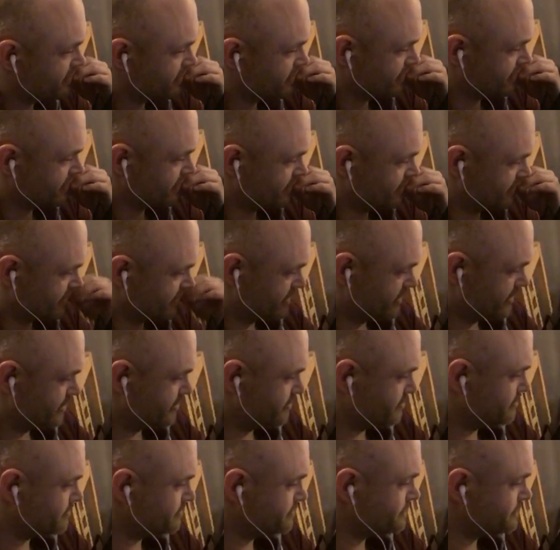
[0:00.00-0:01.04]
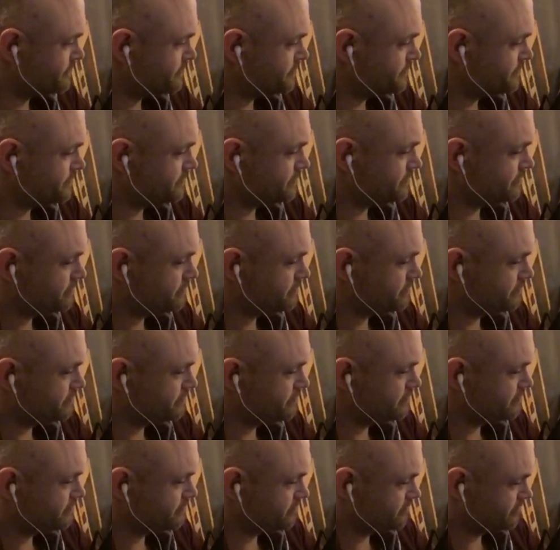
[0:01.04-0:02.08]
on. Yeah, no, it's coming on 6
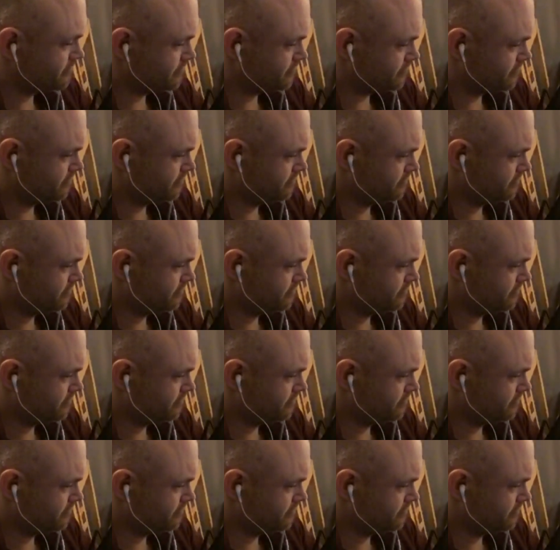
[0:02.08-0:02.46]
years. Yeah.